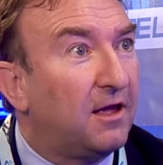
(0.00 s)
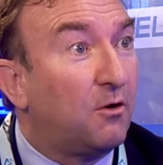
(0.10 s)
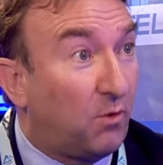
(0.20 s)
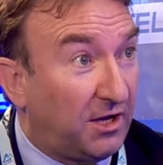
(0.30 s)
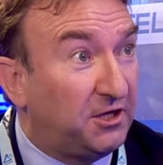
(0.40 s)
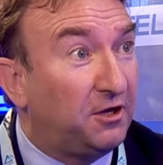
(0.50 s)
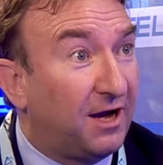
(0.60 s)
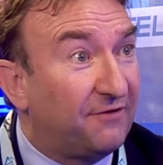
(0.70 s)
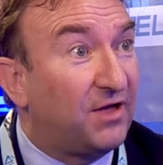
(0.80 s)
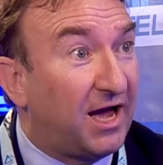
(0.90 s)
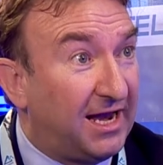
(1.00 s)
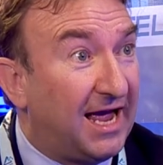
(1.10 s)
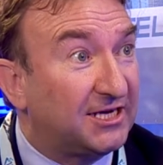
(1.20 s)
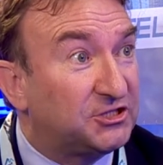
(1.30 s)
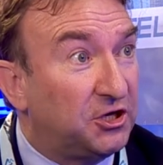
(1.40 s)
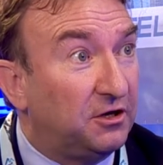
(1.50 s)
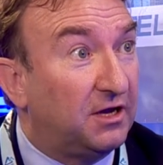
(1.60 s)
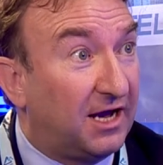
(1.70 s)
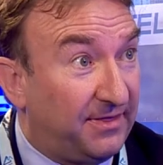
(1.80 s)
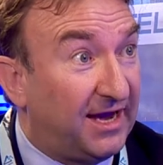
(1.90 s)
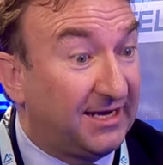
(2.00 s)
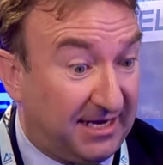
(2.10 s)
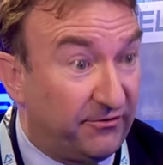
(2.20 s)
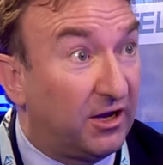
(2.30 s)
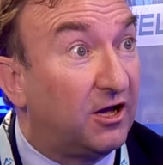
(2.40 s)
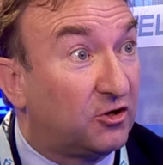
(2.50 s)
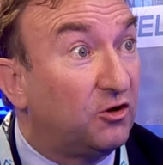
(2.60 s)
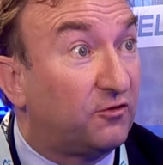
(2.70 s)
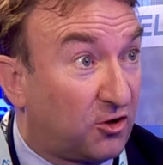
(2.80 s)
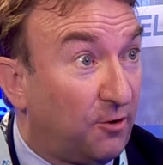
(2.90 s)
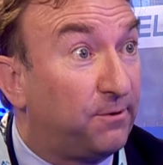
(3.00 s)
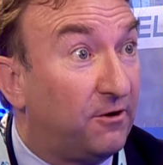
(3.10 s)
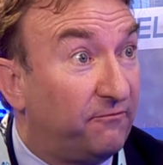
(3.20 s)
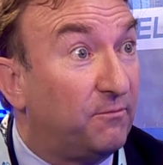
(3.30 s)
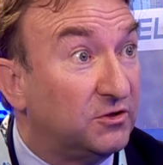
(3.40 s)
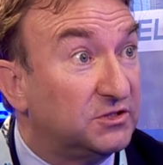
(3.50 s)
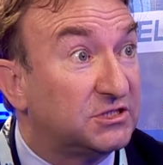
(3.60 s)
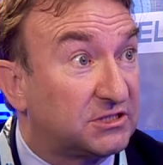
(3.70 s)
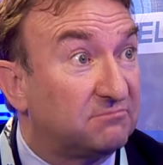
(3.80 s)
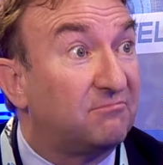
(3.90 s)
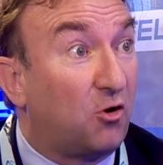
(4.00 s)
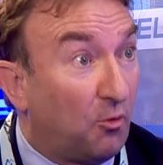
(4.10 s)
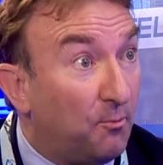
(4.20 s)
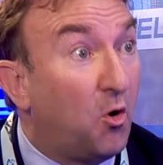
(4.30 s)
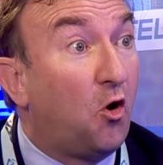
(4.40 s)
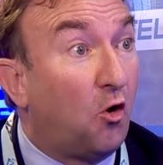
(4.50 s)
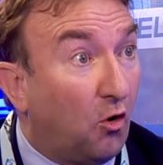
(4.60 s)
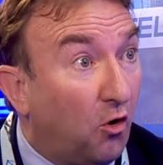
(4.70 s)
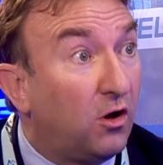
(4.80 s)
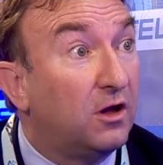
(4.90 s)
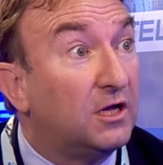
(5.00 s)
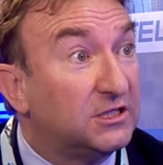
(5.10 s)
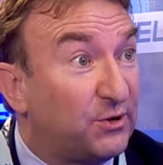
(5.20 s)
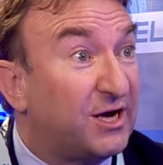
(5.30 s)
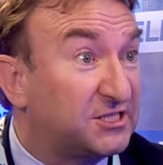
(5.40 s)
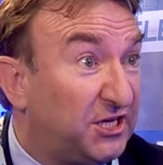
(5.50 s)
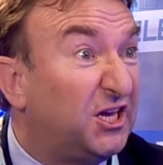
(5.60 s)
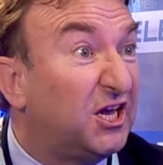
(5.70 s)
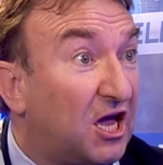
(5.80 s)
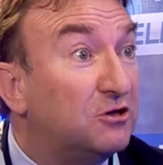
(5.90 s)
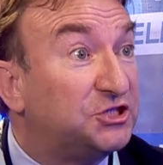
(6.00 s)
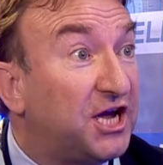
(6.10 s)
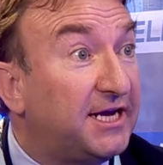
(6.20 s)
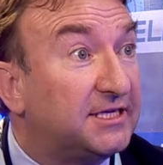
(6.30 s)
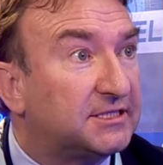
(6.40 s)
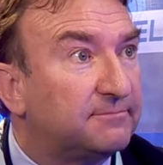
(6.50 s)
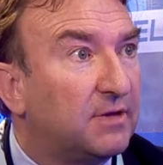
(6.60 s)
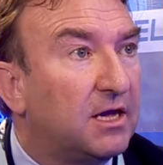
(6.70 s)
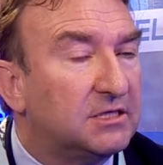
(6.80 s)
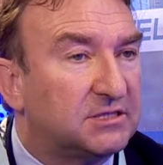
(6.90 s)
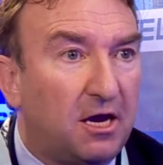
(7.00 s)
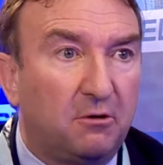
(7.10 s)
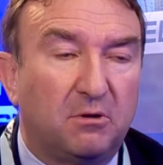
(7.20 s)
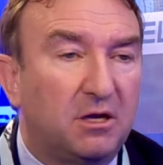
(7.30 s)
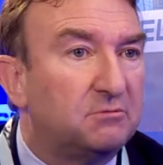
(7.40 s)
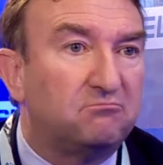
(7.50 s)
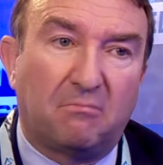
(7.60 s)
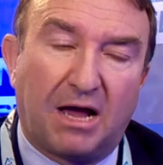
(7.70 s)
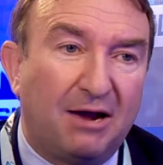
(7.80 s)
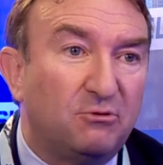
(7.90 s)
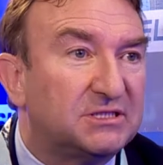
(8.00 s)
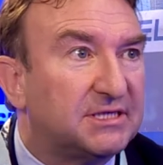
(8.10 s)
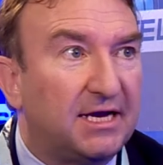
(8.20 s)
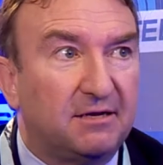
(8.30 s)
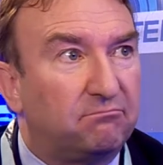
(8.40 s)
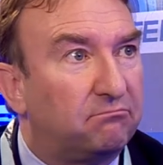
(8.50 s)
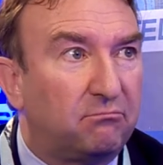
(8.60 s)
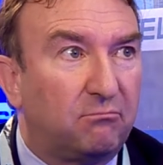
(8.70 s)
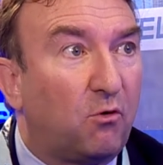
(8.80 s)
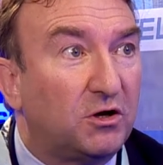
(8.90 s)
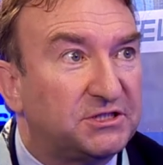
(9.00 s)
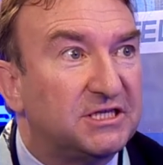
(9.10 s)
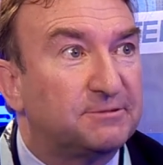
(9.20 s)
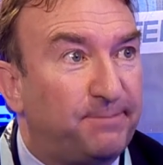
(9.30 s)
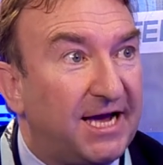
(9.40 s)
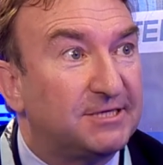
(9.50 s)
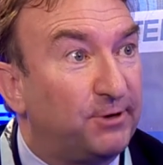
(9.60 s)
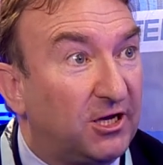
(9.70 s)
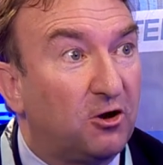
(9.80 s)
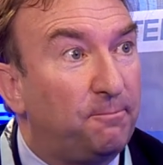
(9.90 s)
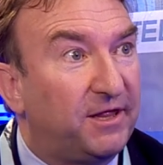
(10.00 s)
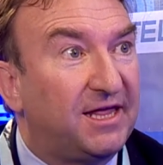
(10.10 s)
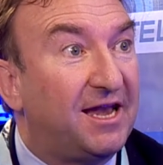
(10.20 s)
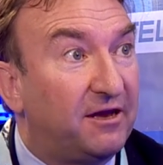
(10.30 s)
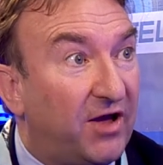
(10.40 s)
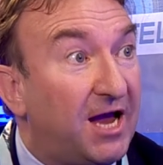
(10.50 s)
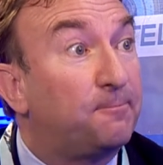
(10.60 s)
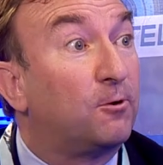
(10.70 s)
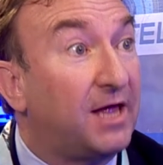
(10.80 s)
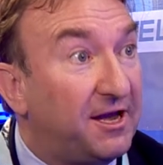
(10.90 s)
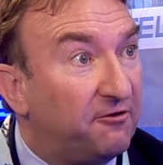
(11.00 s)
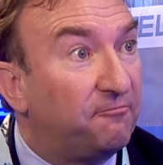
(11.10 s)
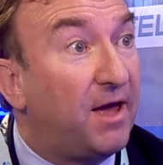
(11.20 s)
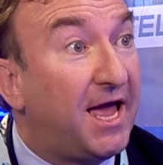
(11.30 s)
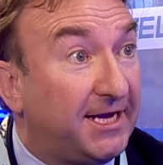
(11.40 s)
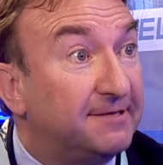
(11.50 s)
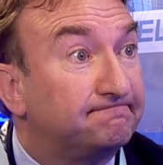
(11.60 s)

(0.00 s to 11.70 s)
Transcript: Why don't you have that election and then give it a good couple of months or more to actually negotiate? So I would say watch this space, but it could be the end of April, end of May.